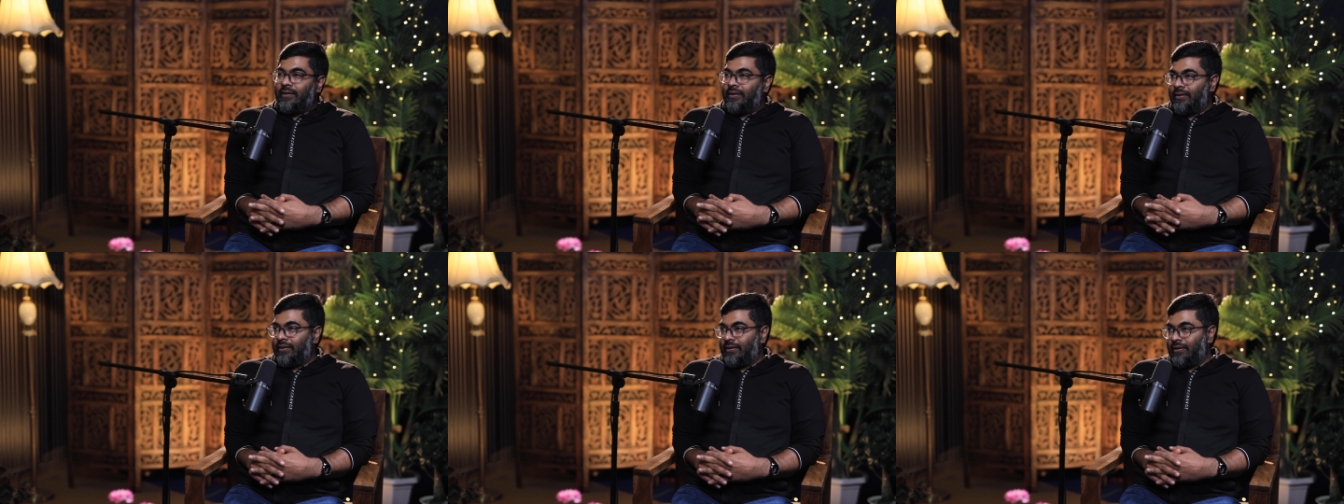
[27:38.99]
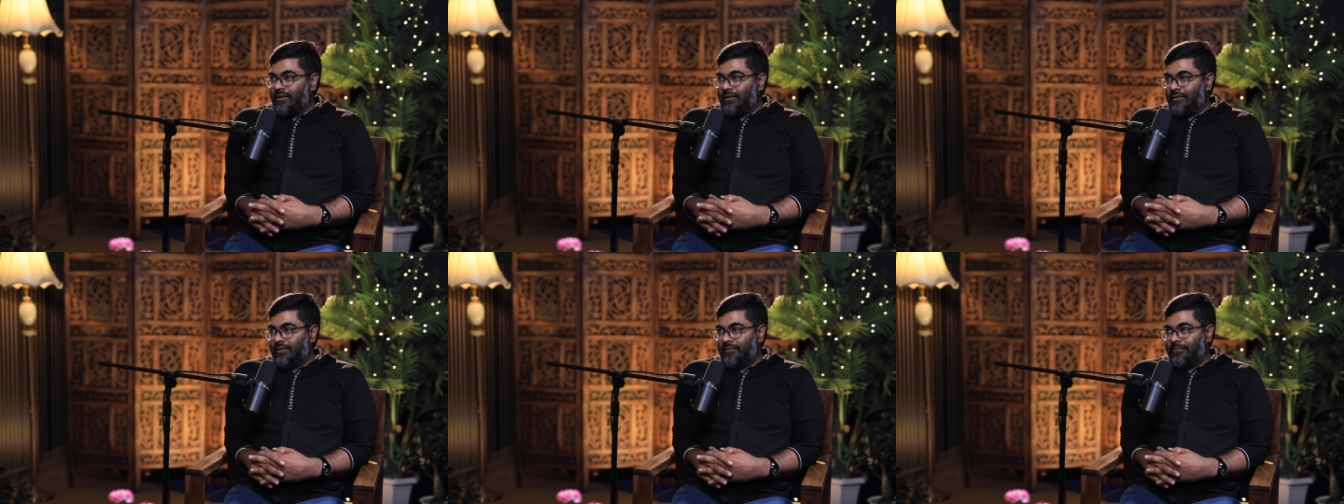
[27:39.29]

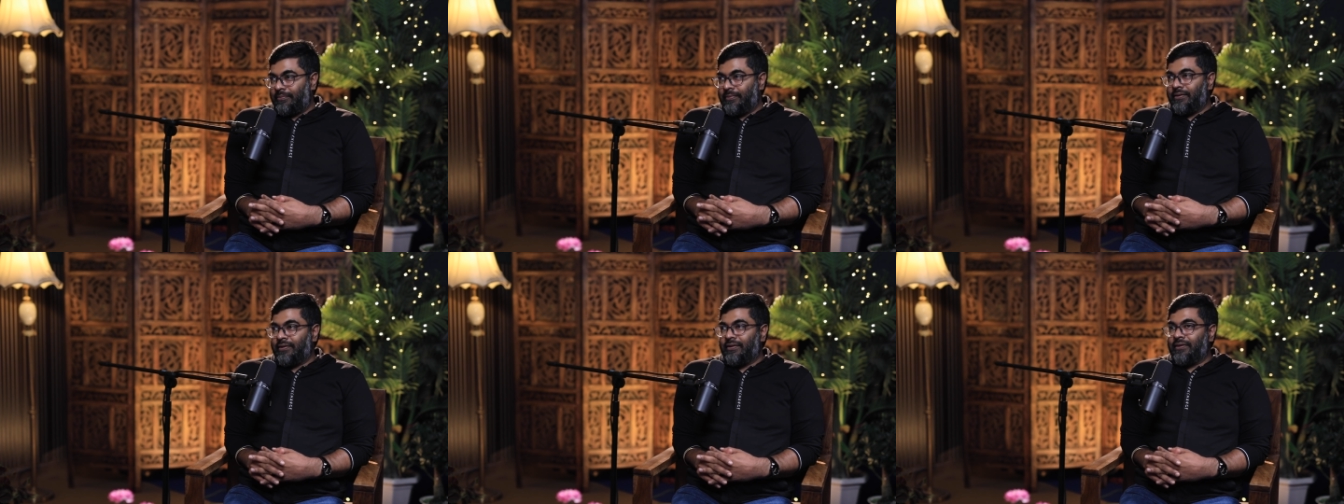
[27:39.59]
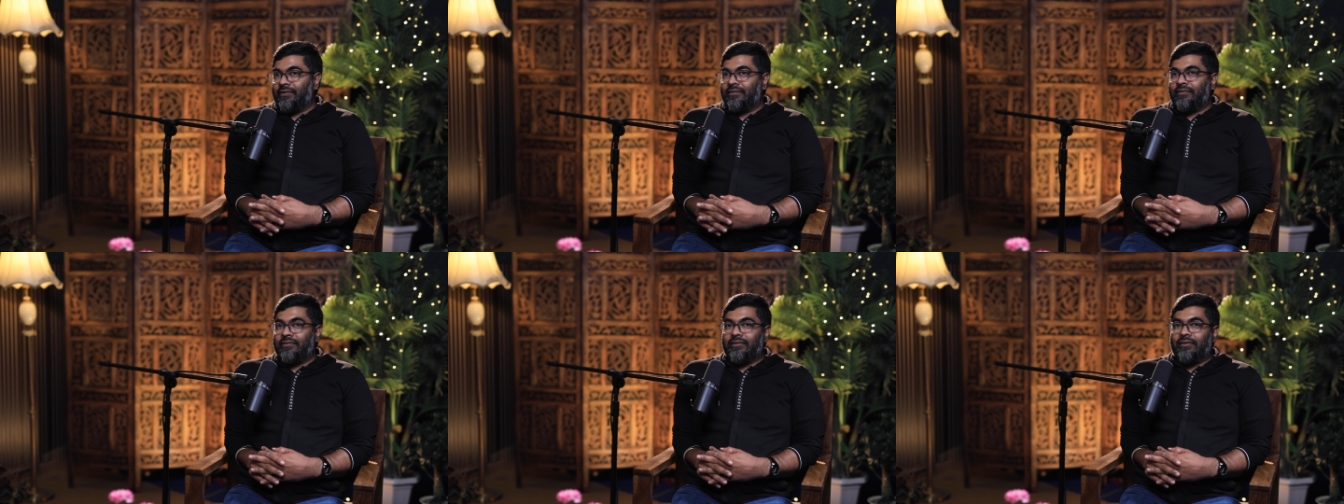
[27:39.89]

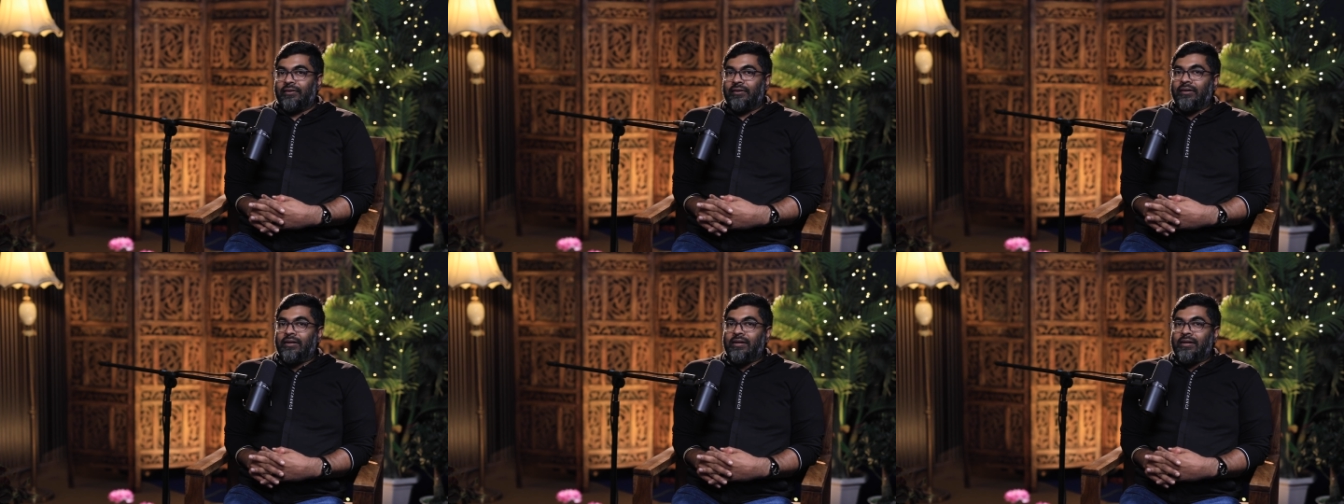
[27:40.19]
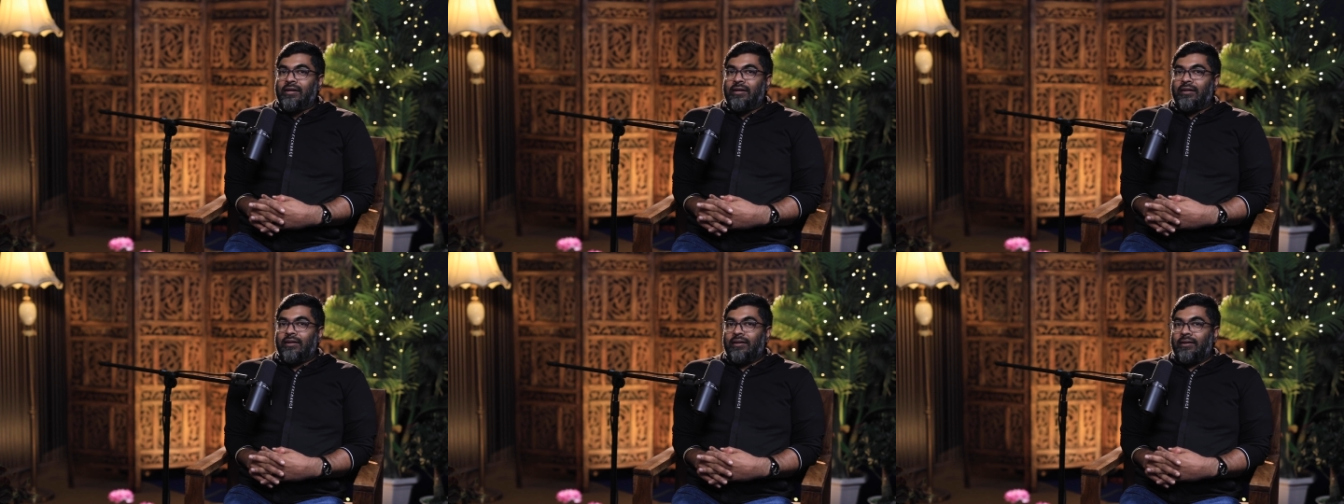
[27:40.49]
experts,
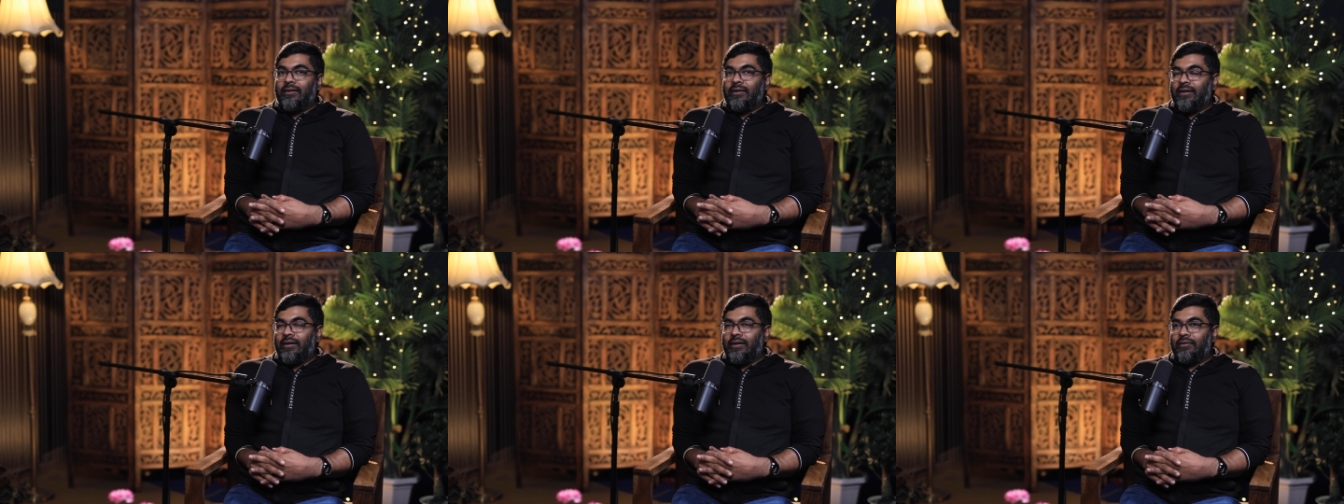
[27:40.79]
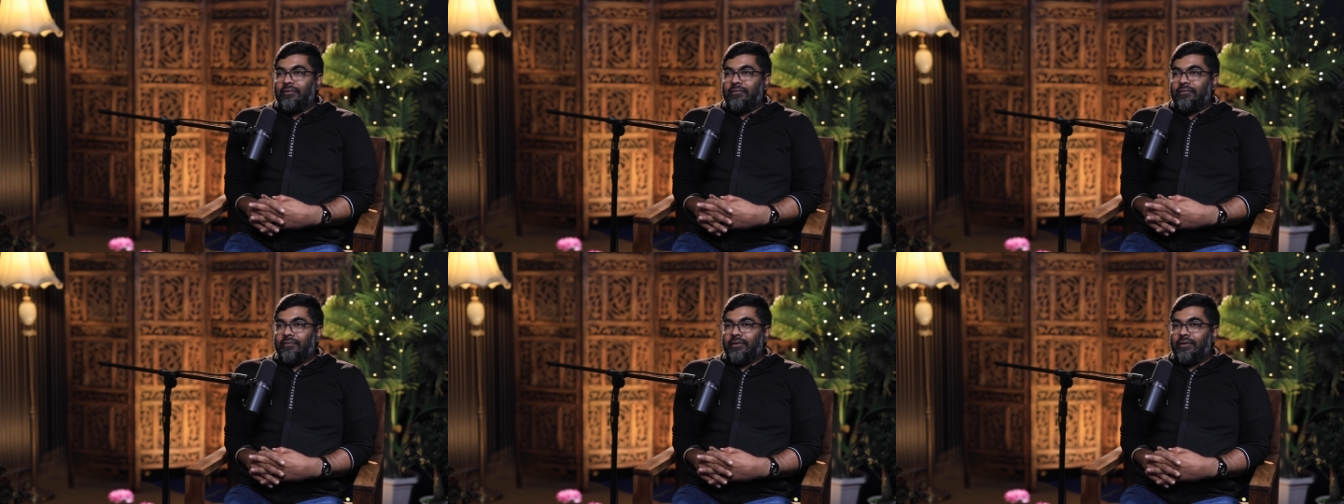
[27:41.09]

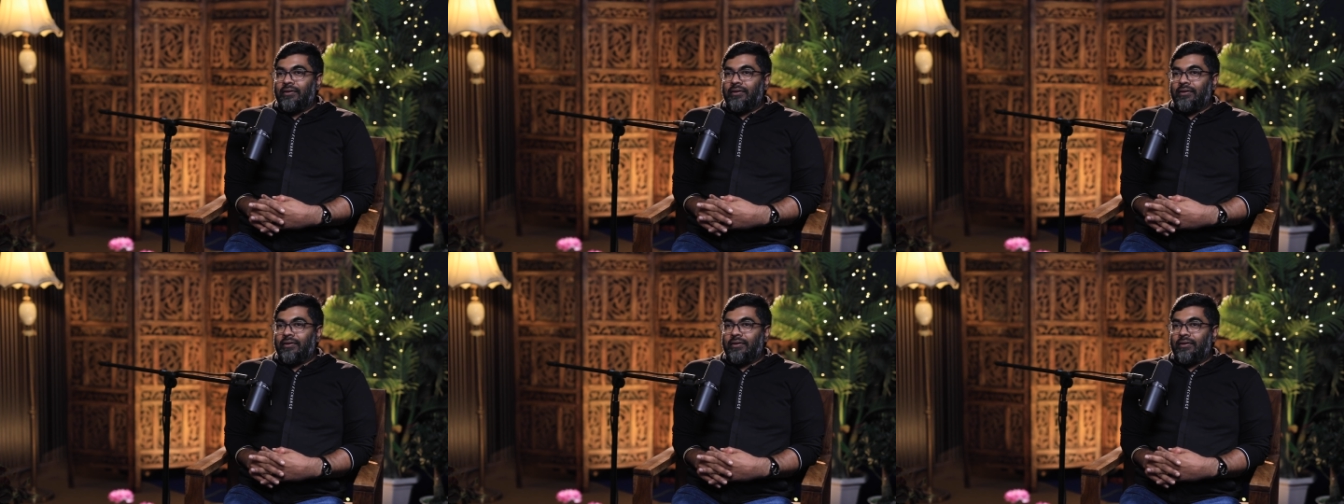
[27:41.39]
the